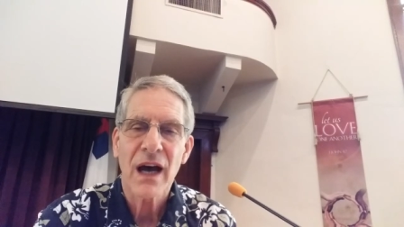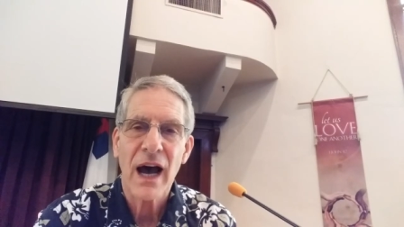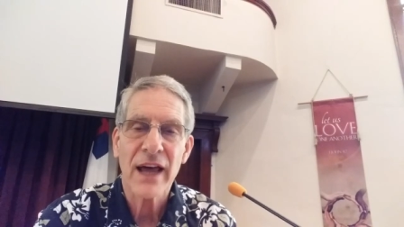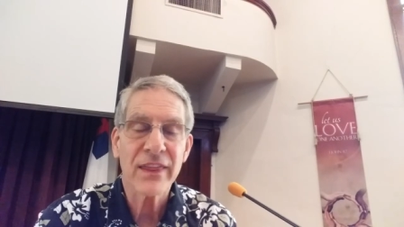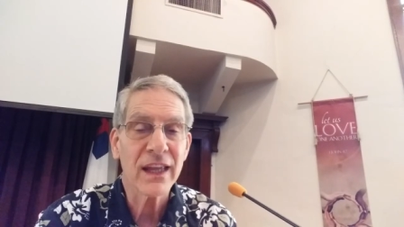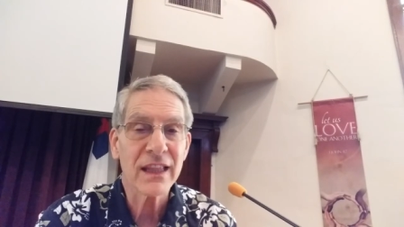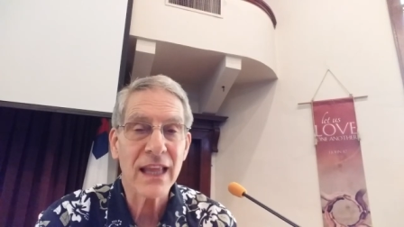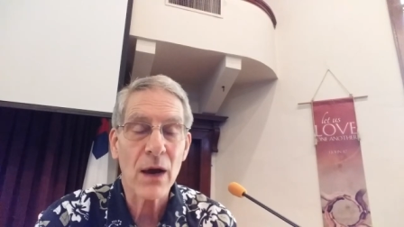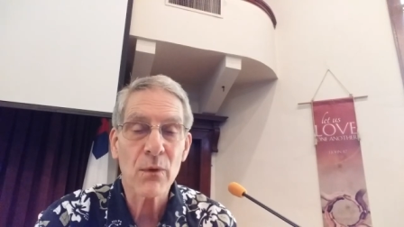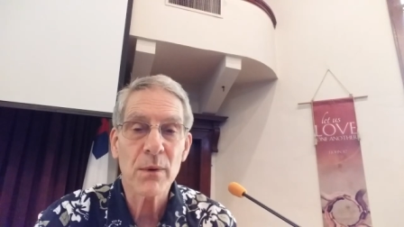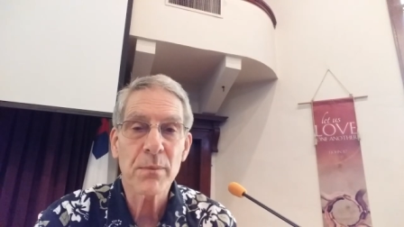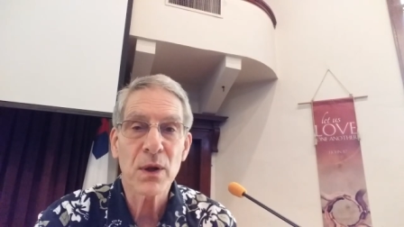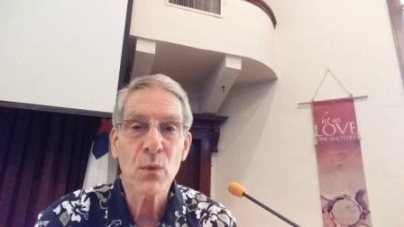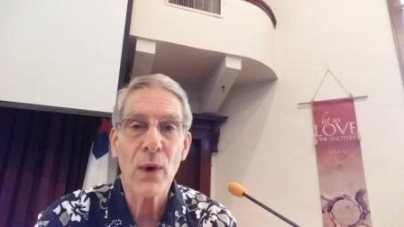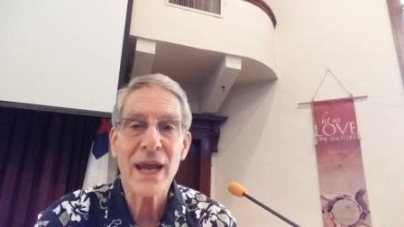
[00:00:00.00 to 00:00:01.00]
I think that would
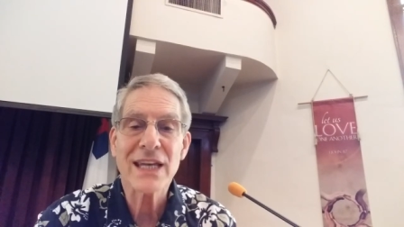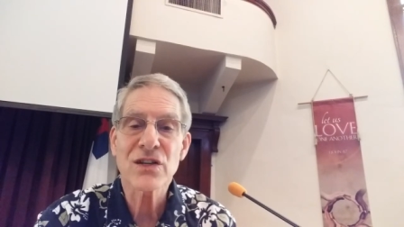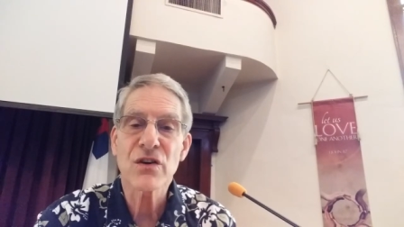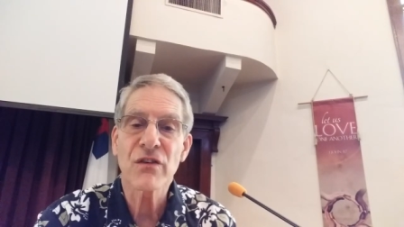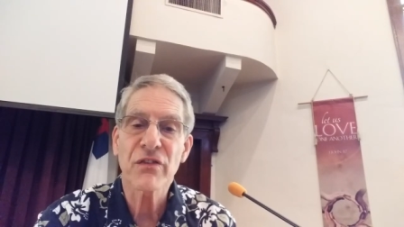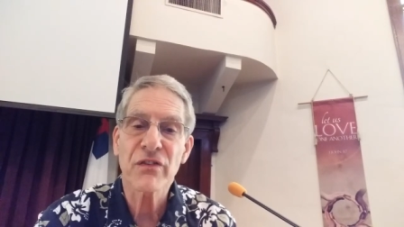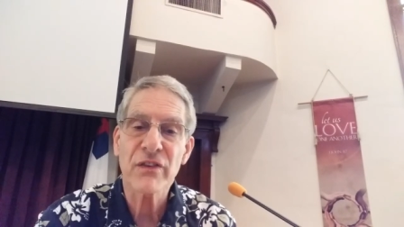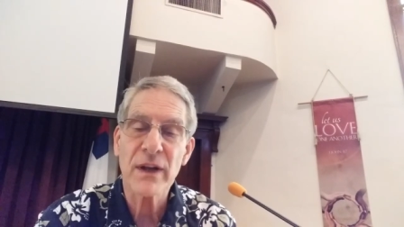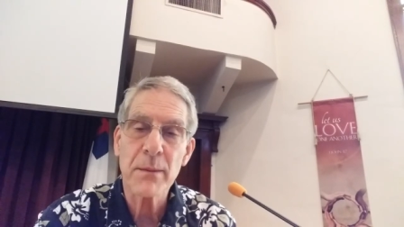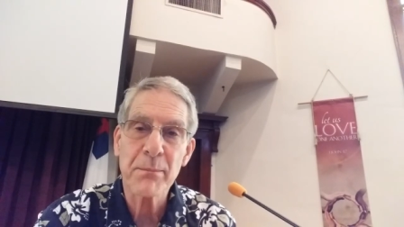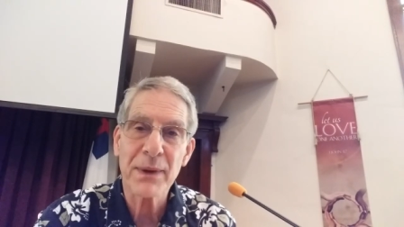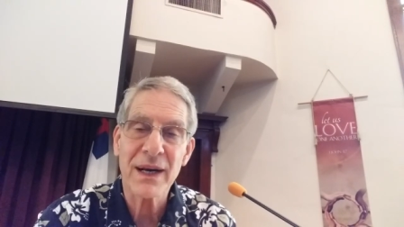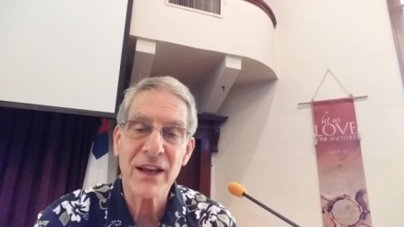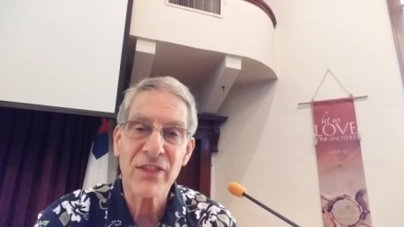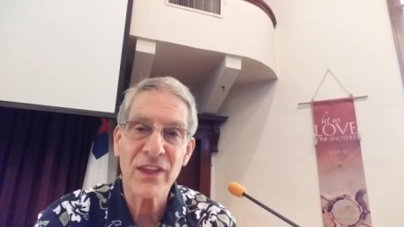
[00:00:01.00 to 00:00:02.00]
be way too
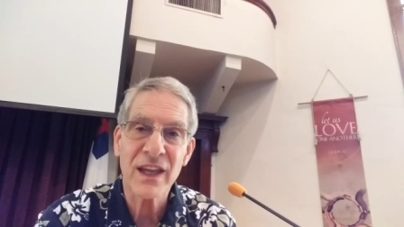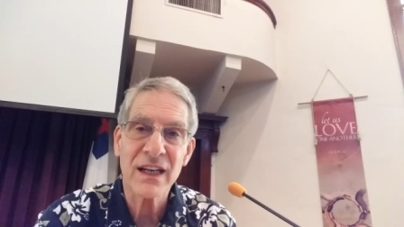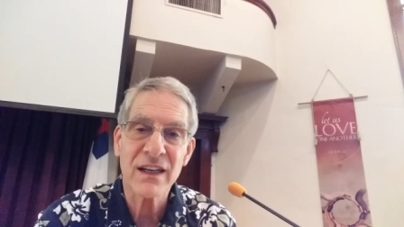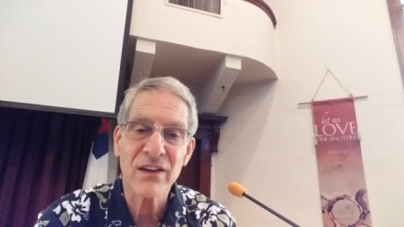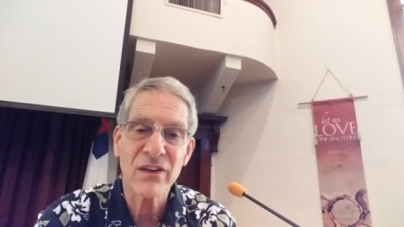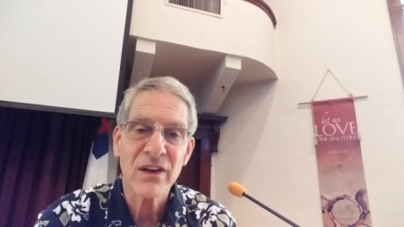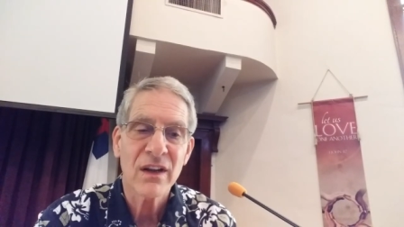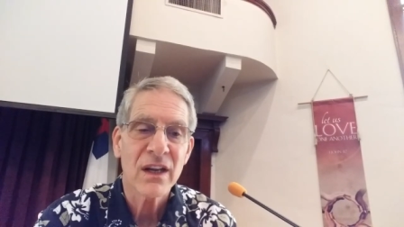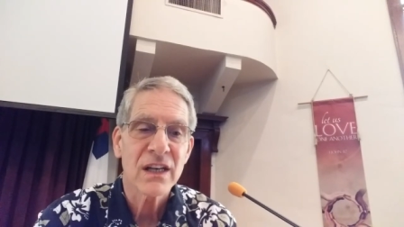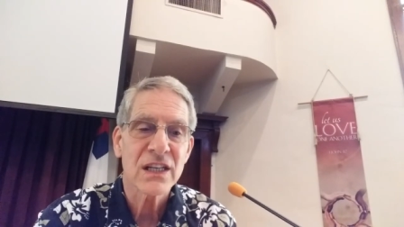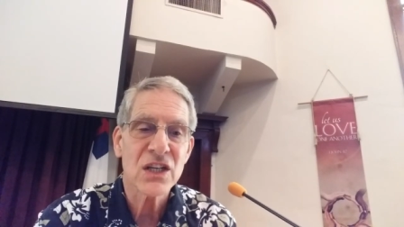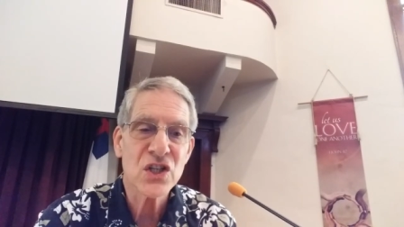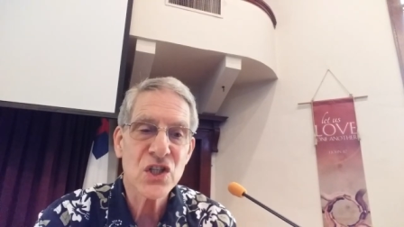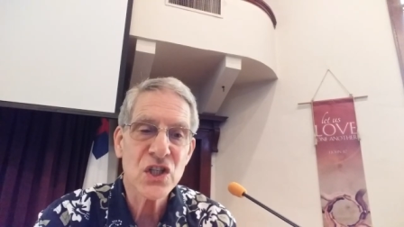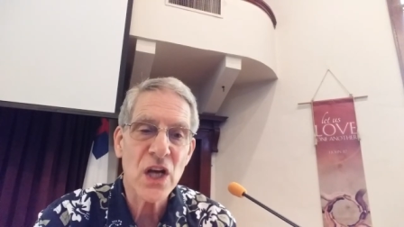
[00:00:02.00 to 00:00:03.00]
flippant a thing to,
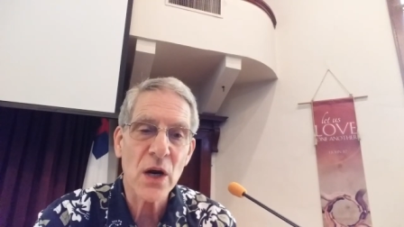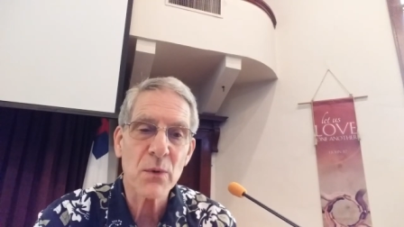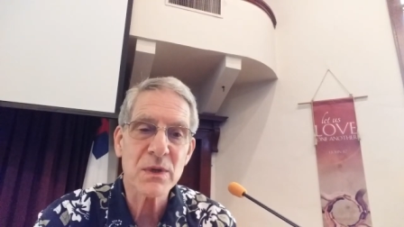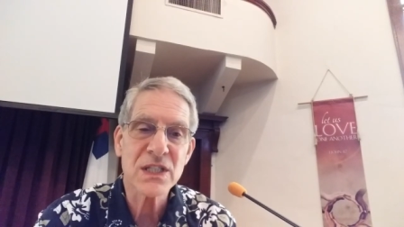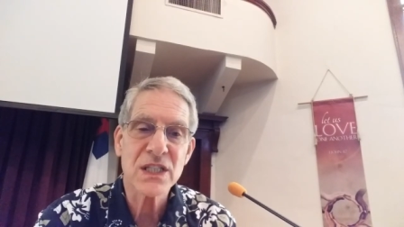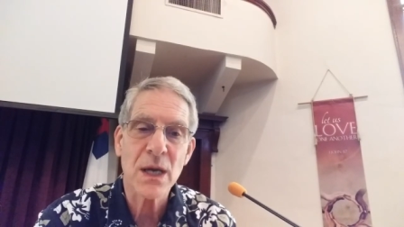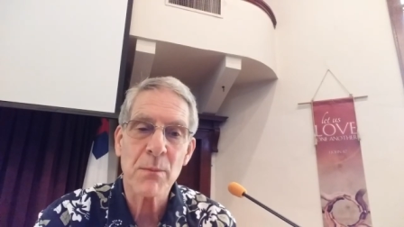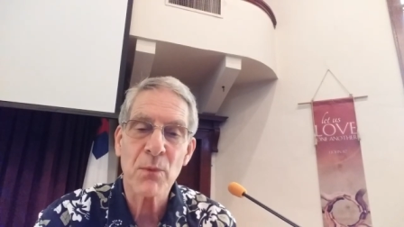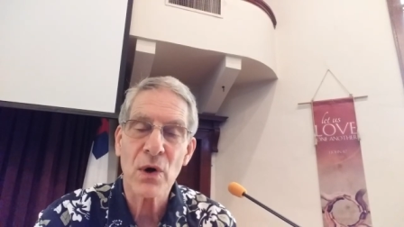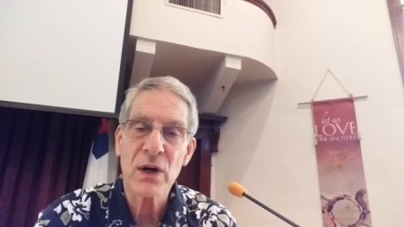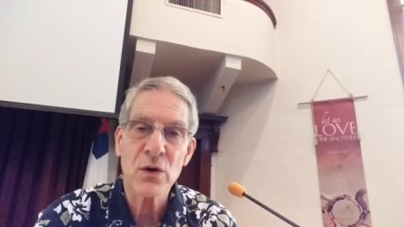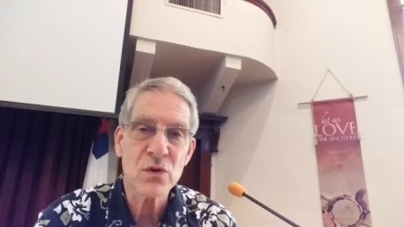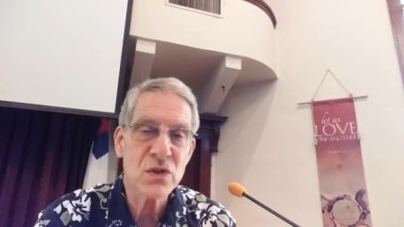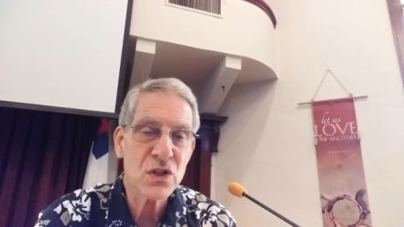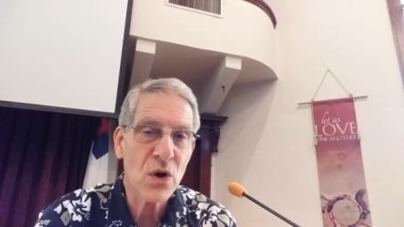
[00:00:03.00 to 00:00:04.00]
to share with someone
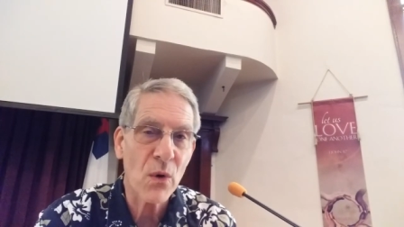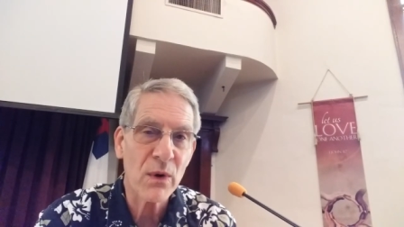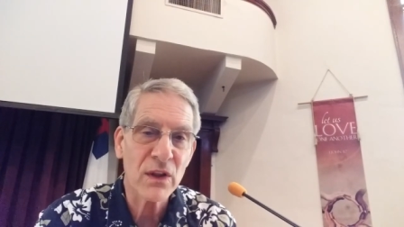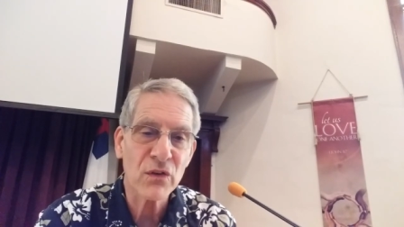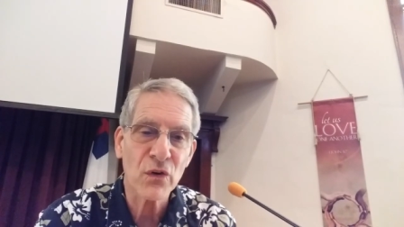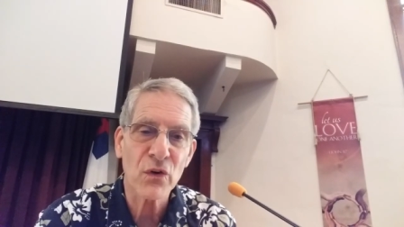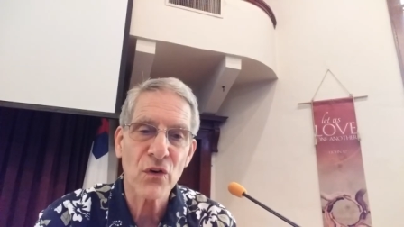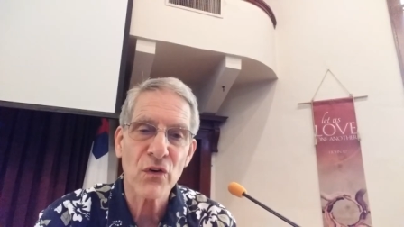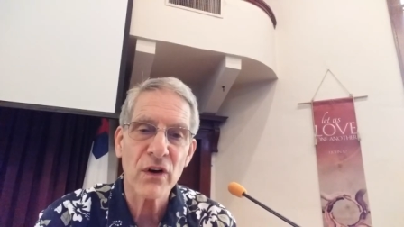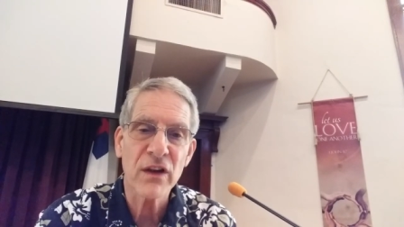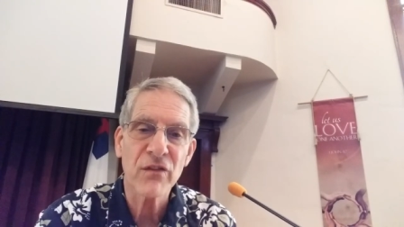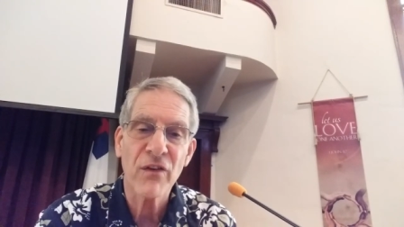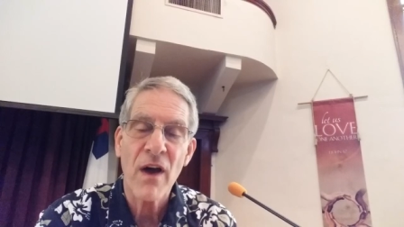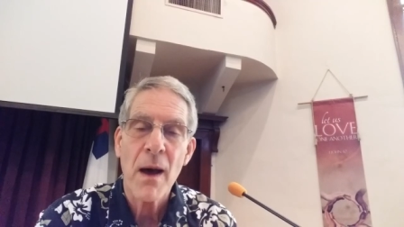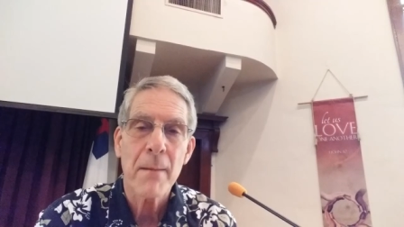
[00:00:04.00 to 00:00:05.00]
who's going through
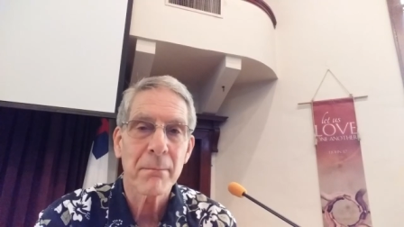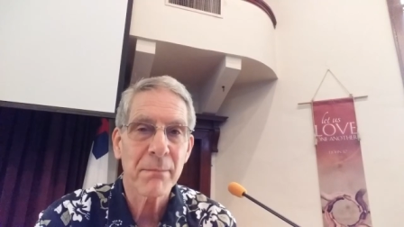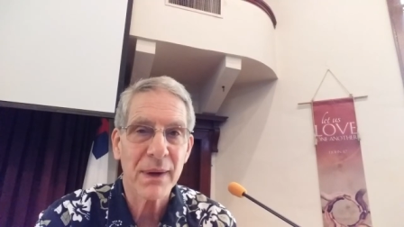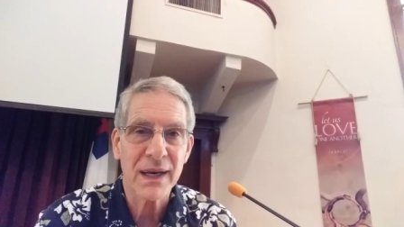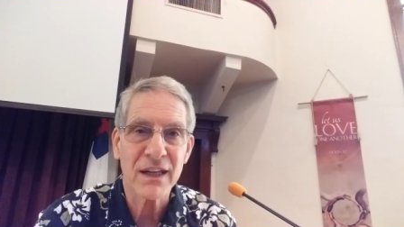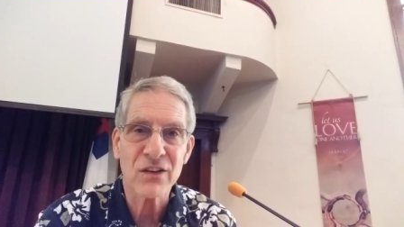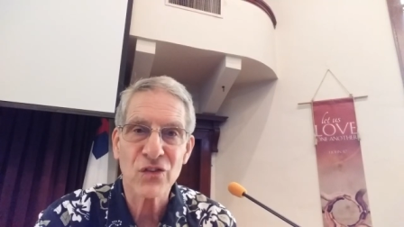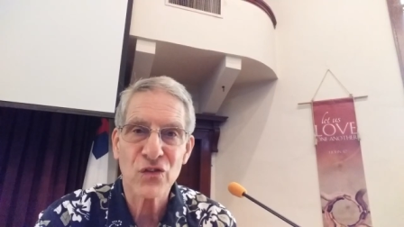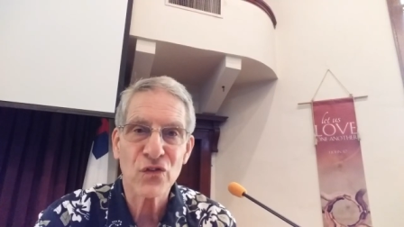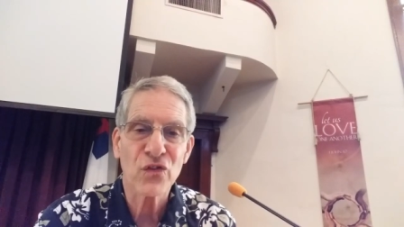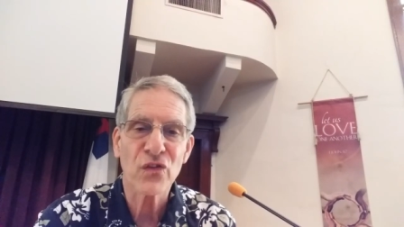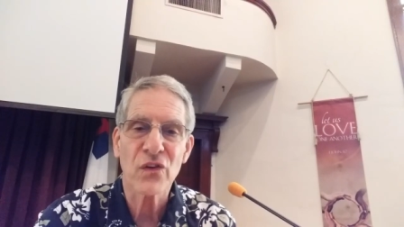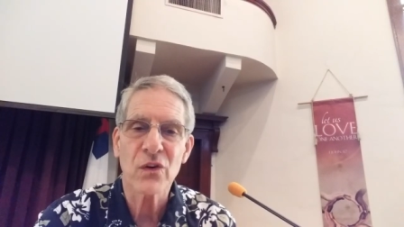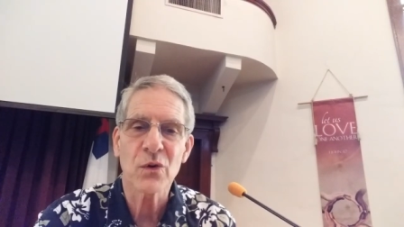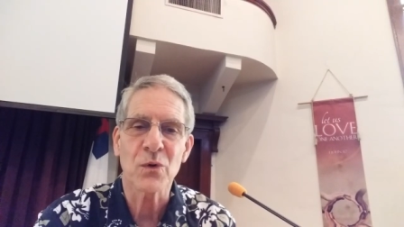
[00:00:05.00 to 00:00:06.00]
grief, but it's
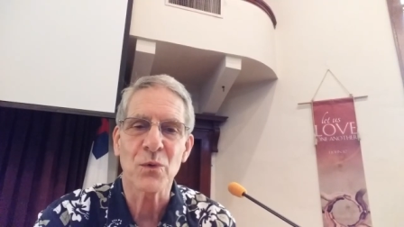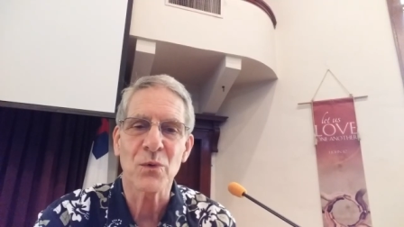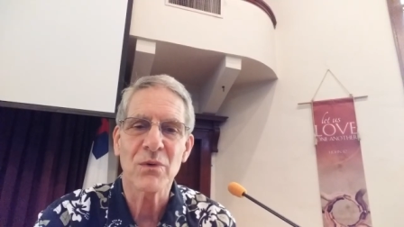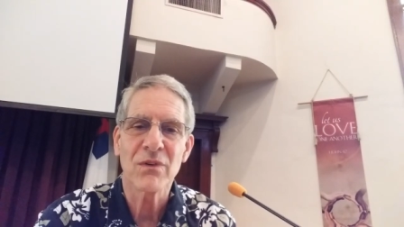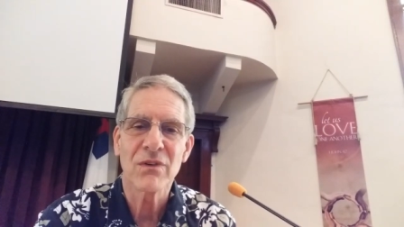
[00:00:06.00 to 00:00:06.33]
true.